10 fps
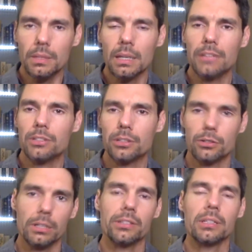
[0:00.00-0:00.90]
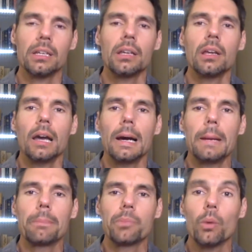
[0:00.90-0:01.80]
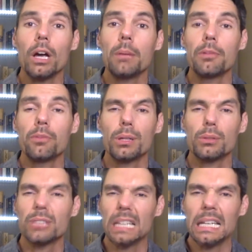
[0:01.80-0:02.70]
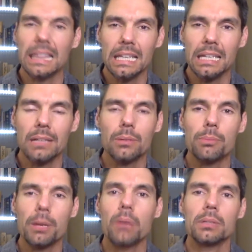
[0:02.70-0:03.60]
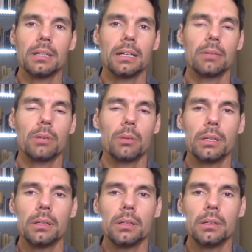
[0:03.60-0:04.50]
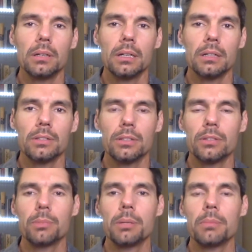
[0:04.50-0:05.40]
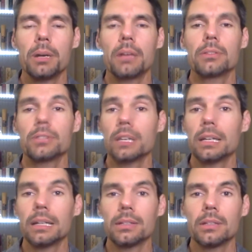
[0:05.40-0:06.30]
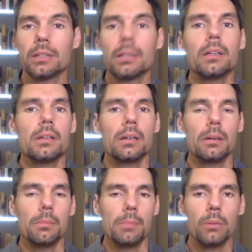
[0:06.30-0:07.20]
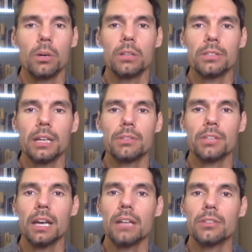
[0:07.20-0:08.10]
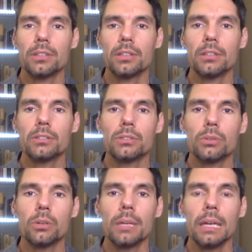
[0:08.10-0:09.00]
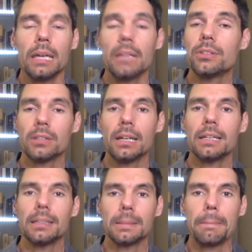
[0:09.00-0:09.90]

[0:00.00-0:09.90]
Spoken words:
ancient Greece, well before there was anything remotely like what we consider to be modern science. Man walks out of his house in a thunderstorm and he sees lightning.